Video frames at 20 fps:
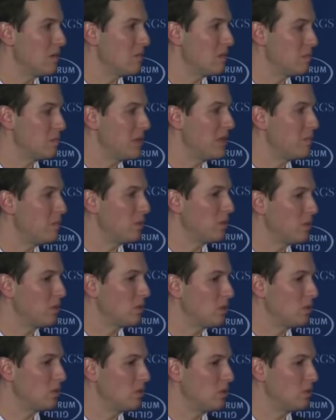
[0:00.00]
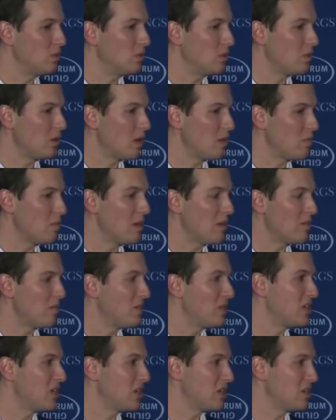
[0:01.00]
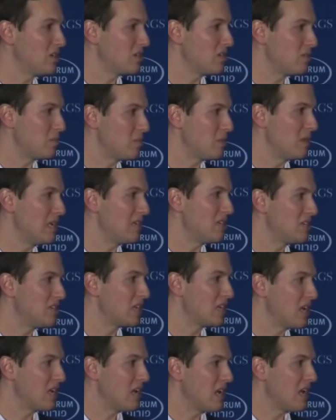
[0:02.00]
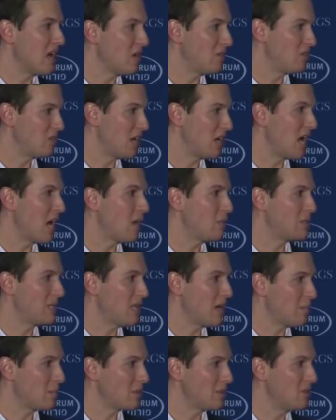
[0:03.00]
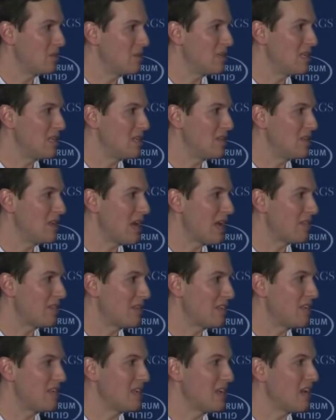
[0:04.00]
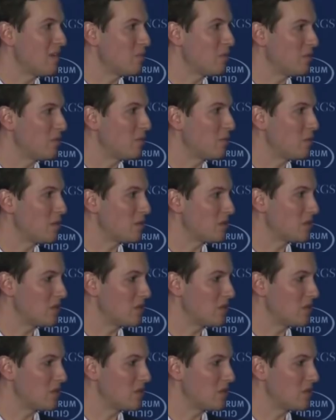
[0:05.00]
the people who are beneficiaries of the peace have jobs and opportunity that they didn't have before.